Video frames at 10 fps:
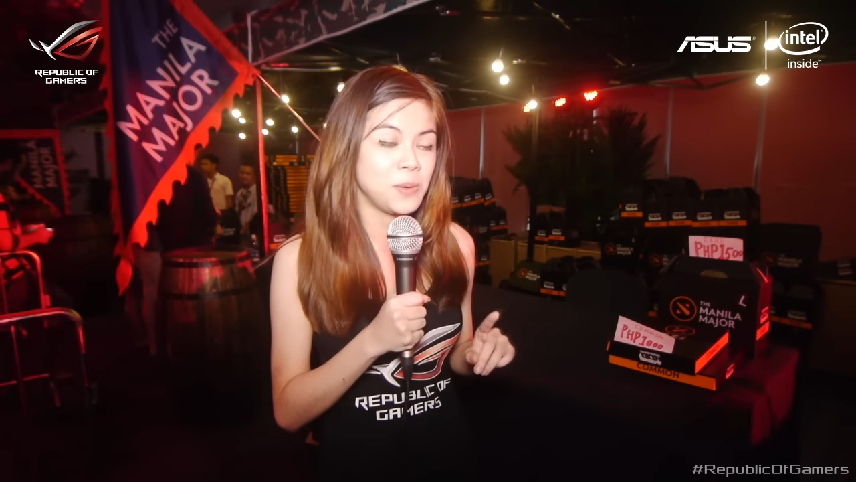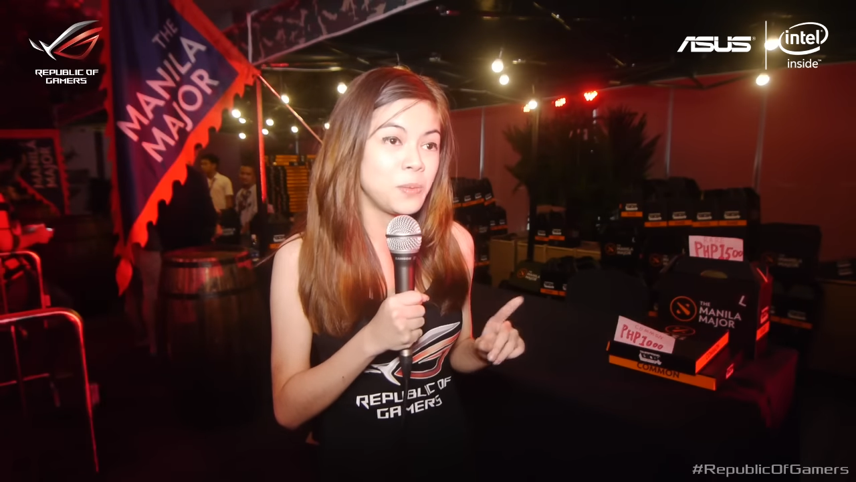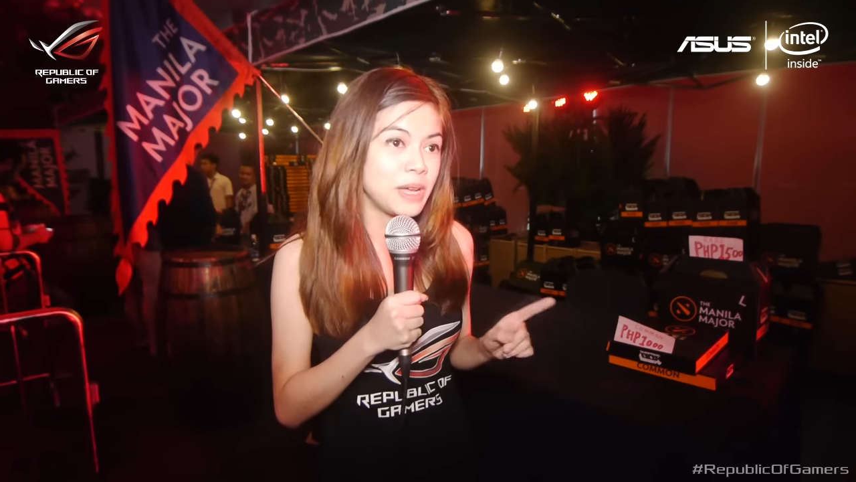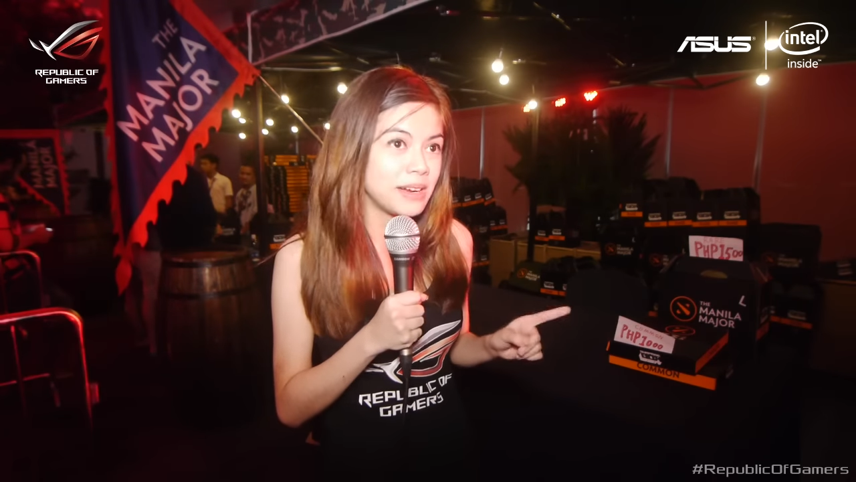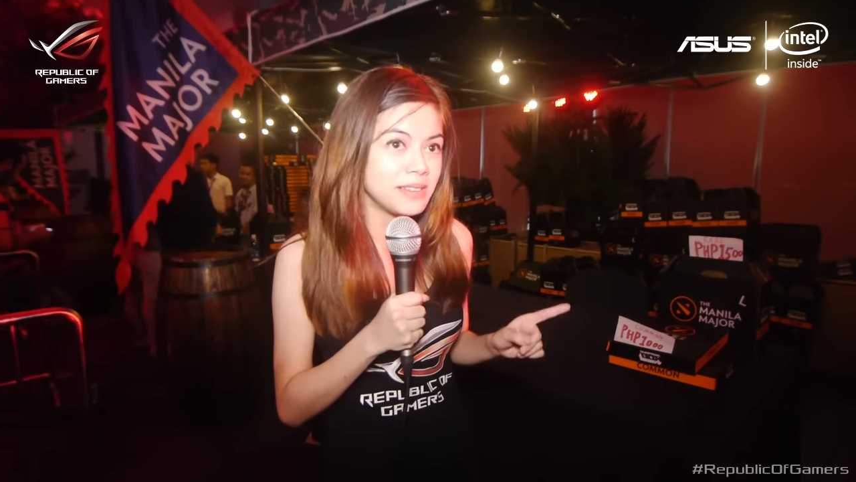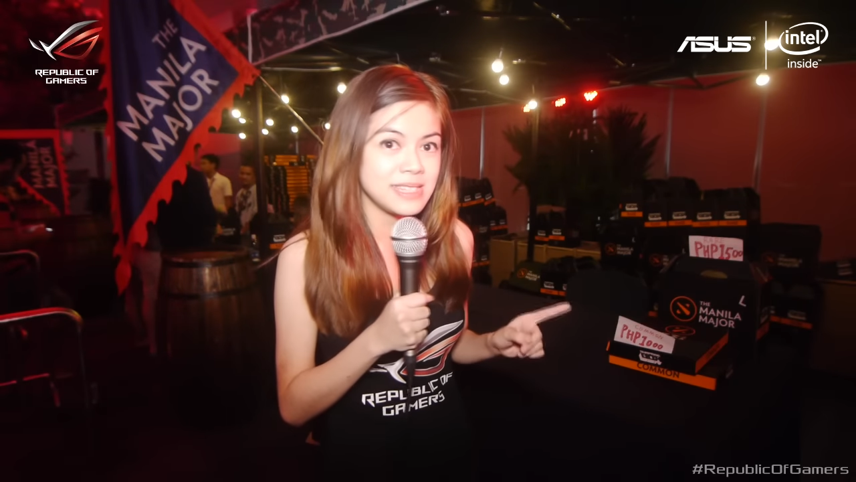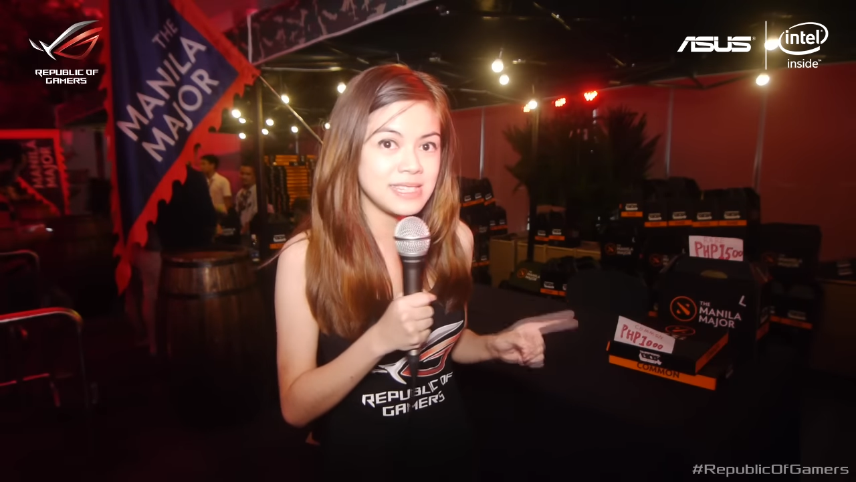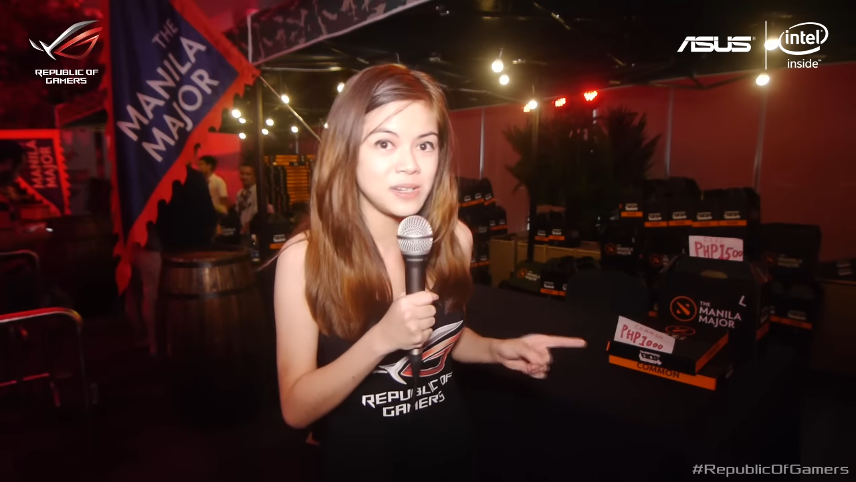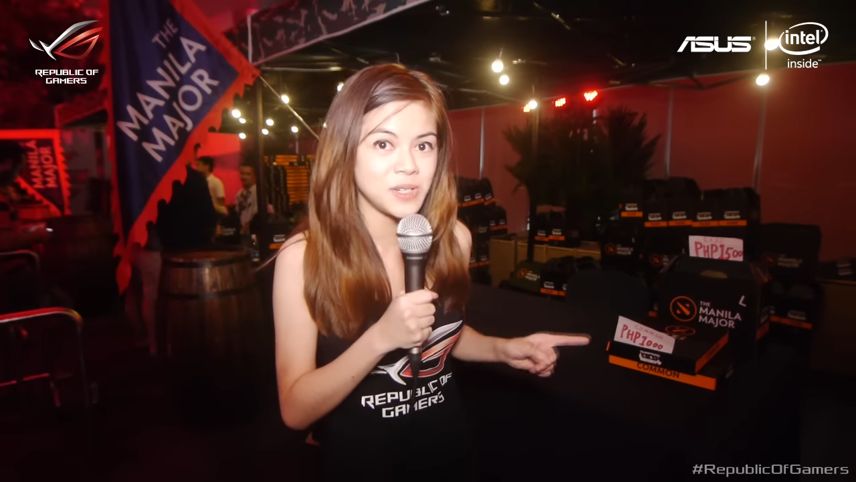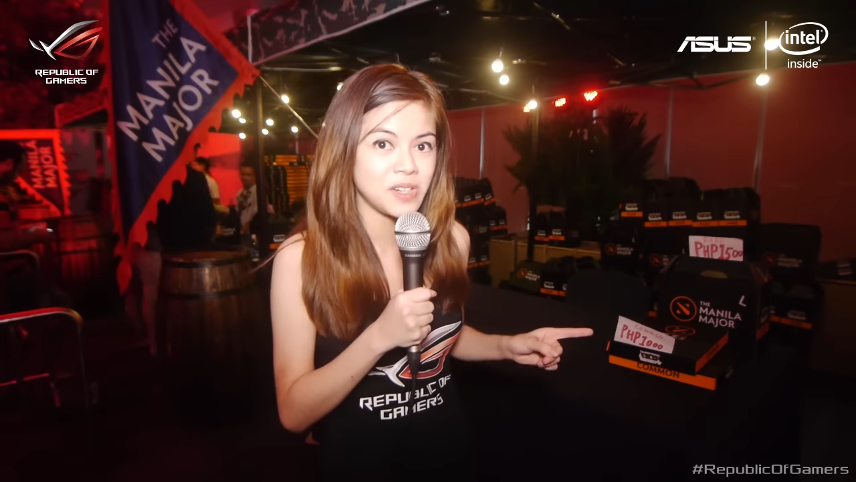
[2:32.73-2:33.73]
where the
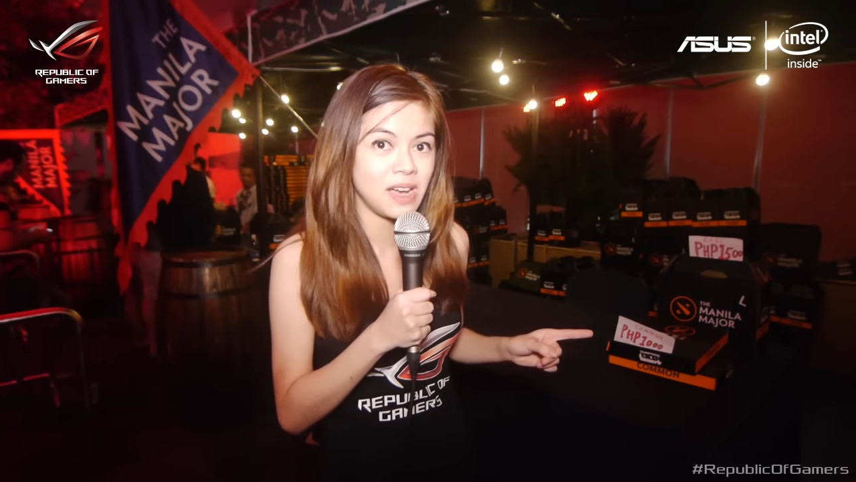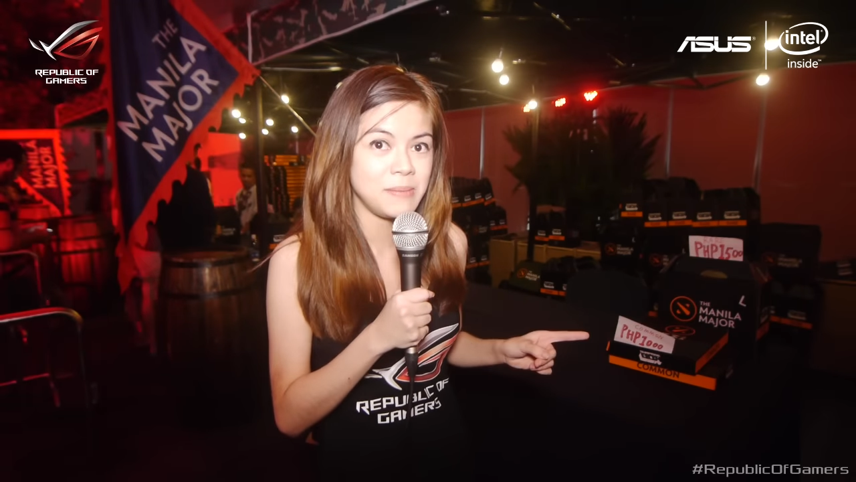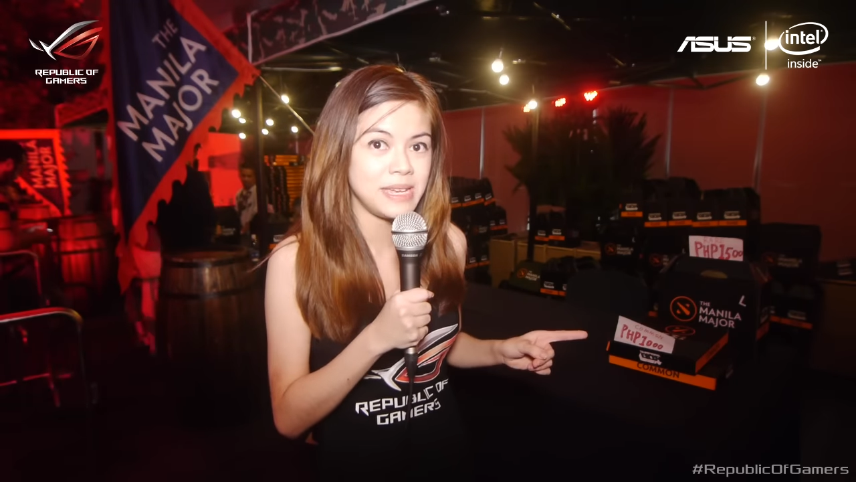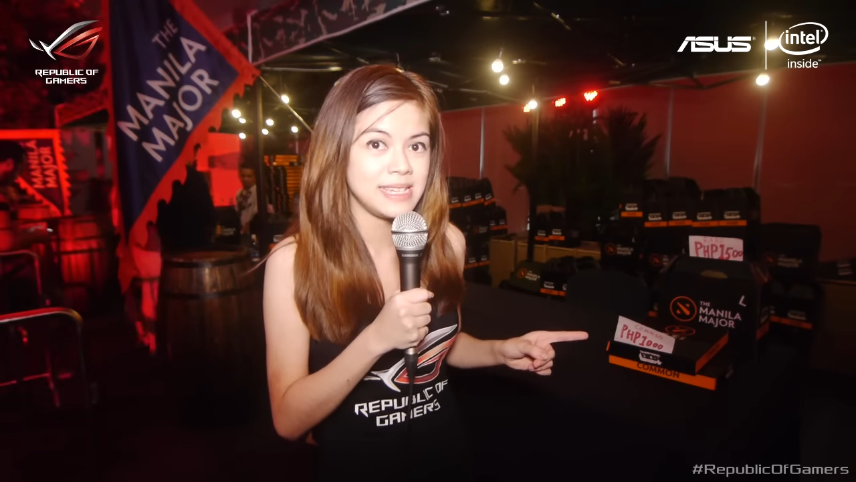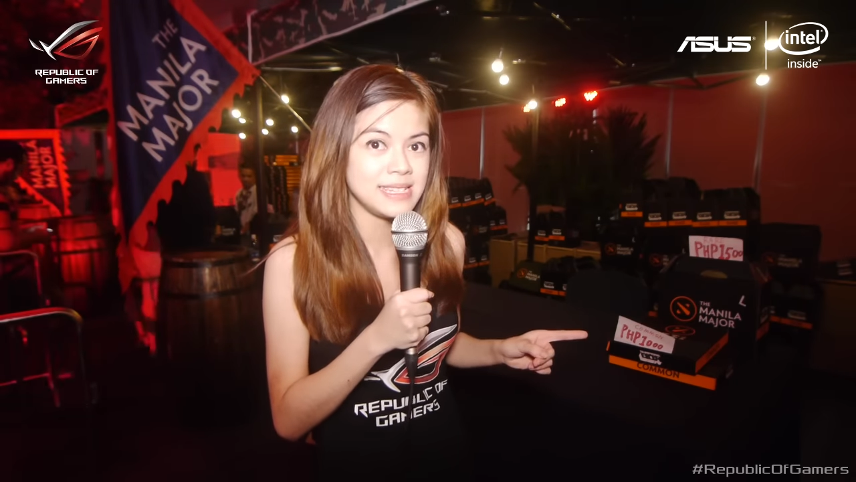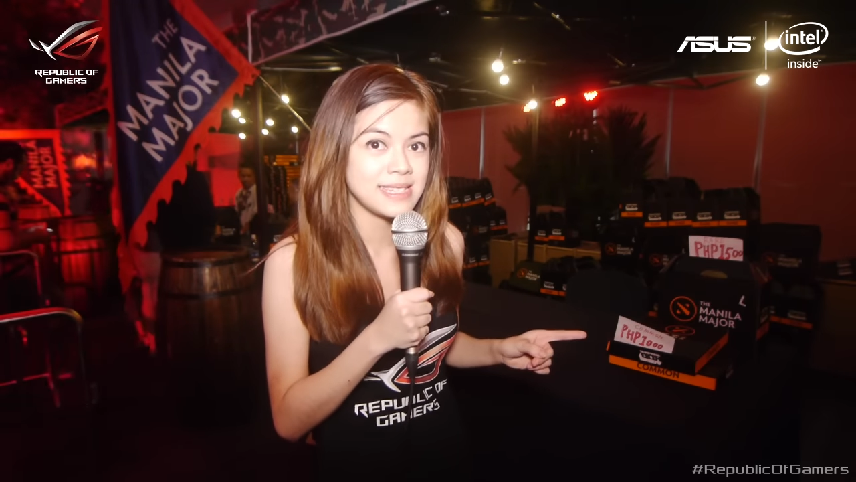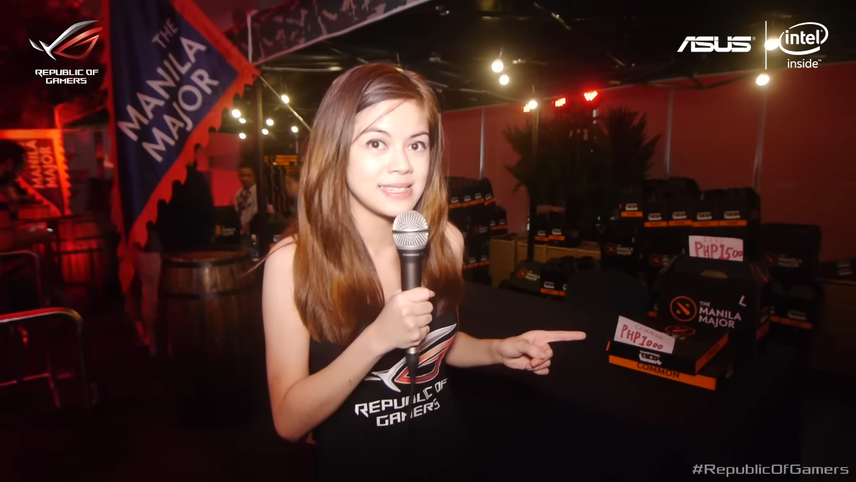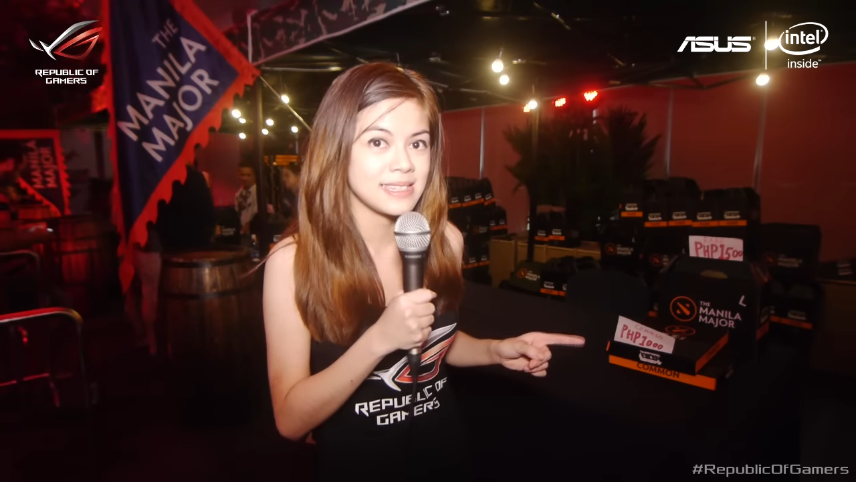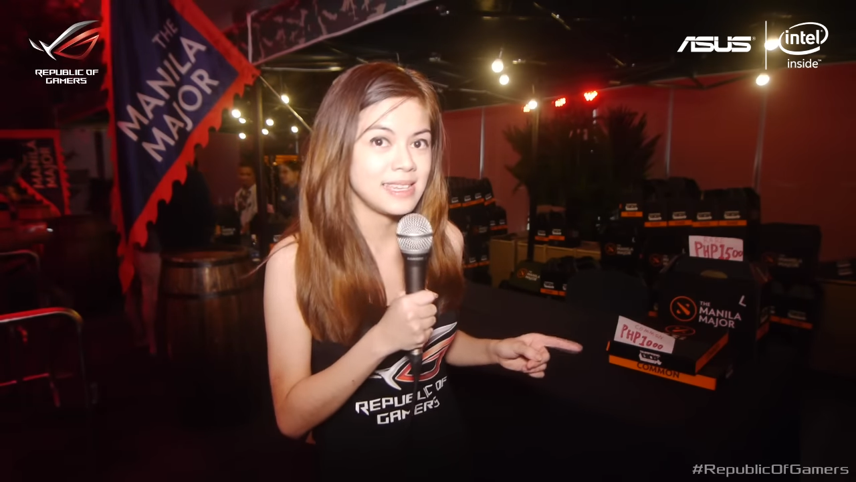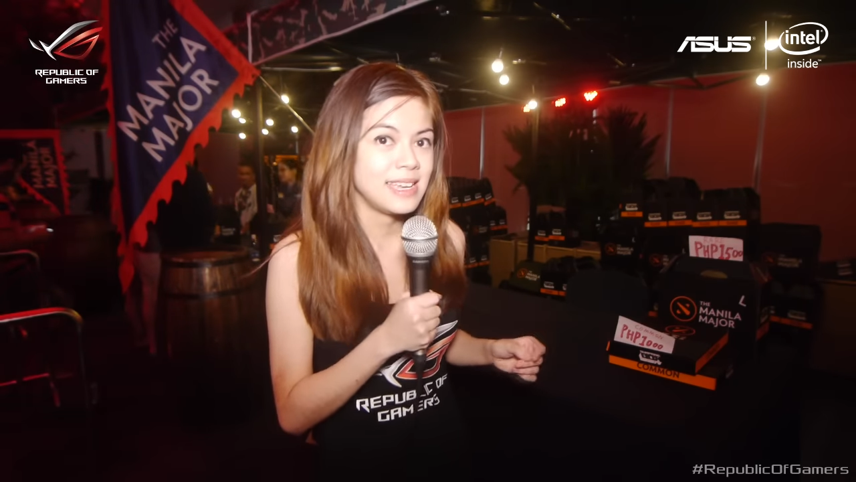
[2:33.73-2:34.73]
Secret Shop is